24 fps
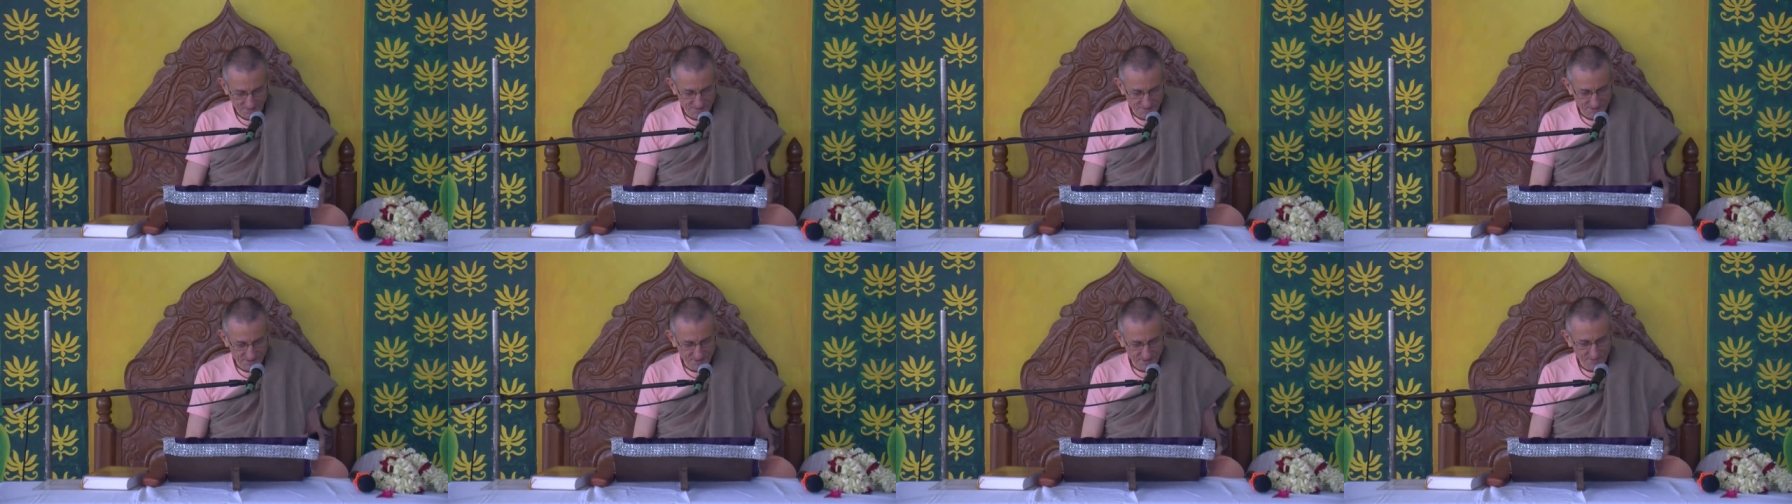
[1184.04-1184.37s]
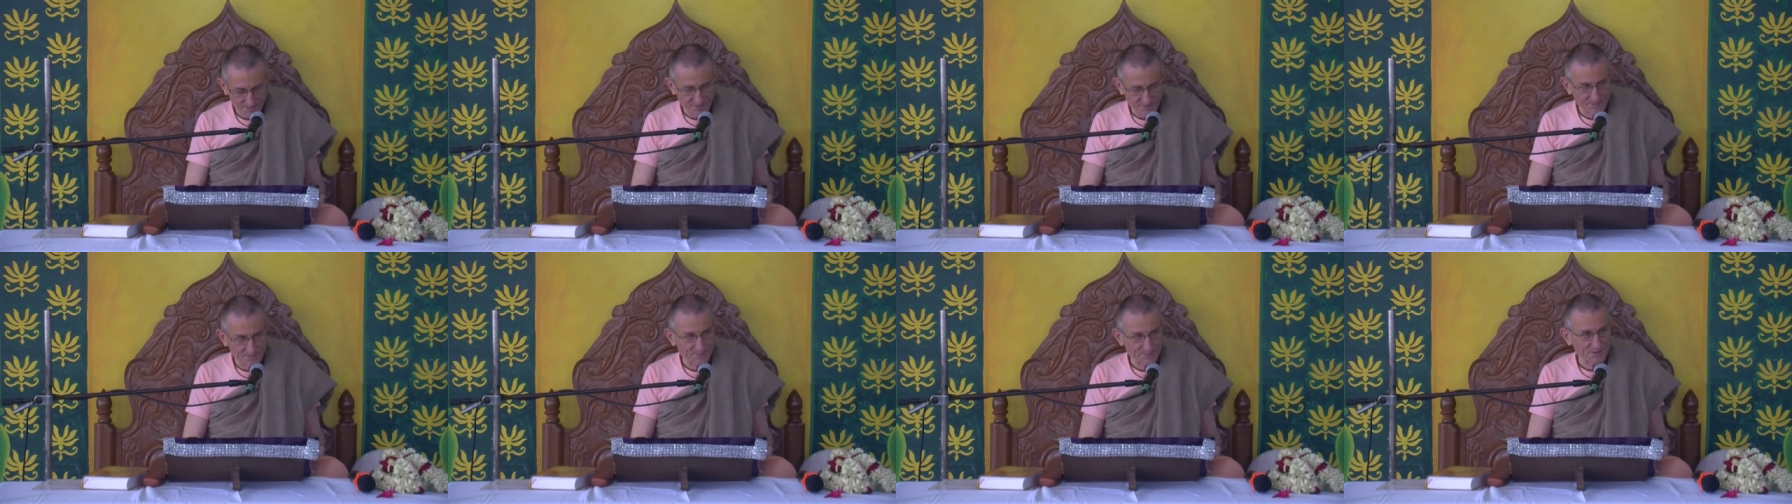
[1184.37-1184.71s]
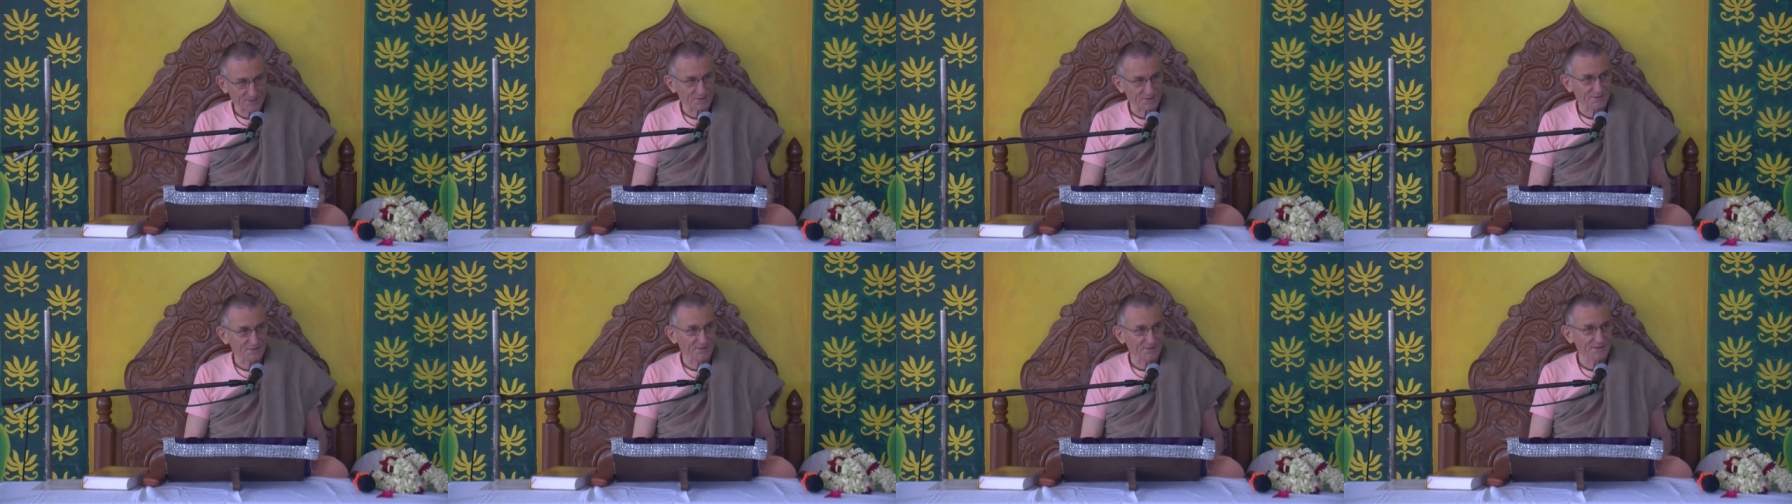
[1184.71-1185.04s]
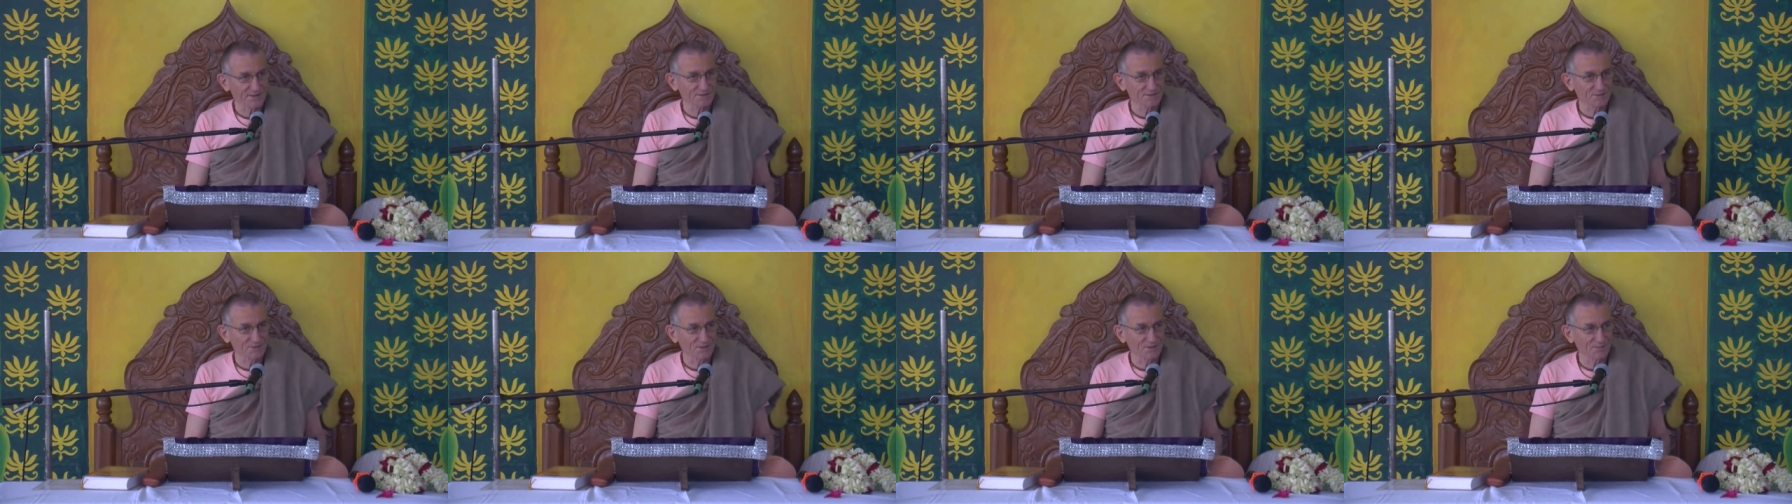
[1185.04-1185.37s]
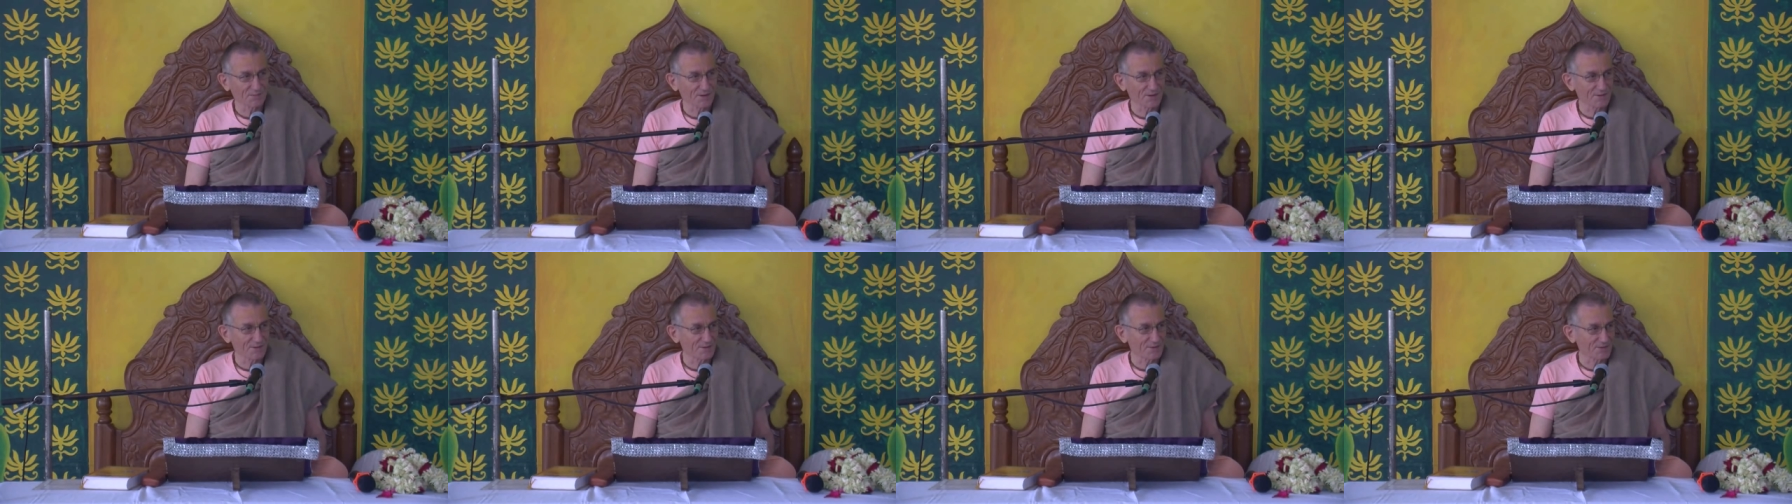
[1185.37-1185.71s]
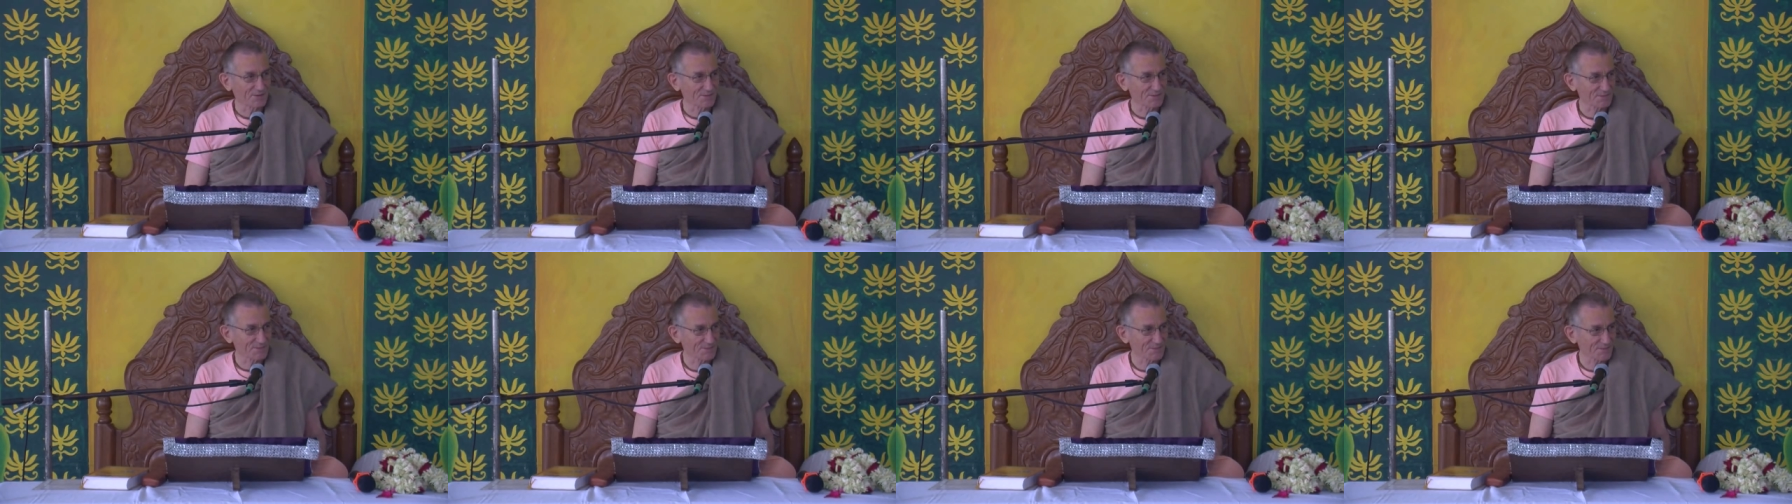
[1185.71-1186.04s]
going to go on because very small
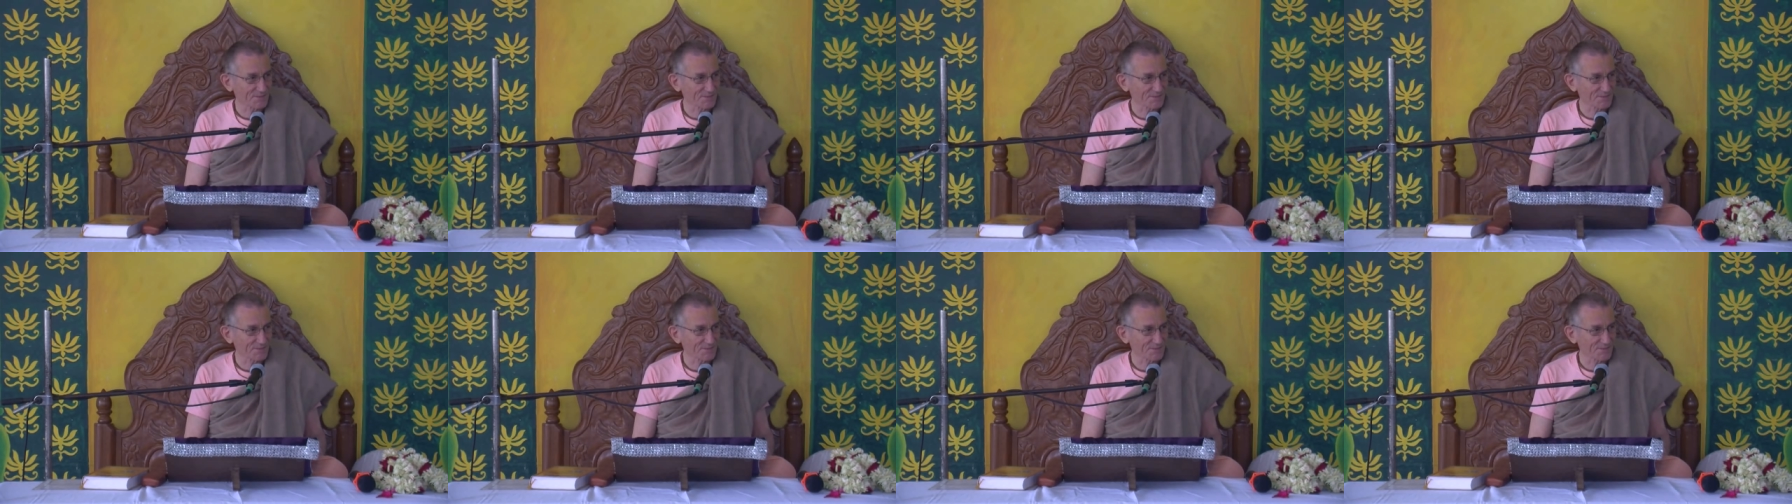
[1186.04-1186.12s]
purport.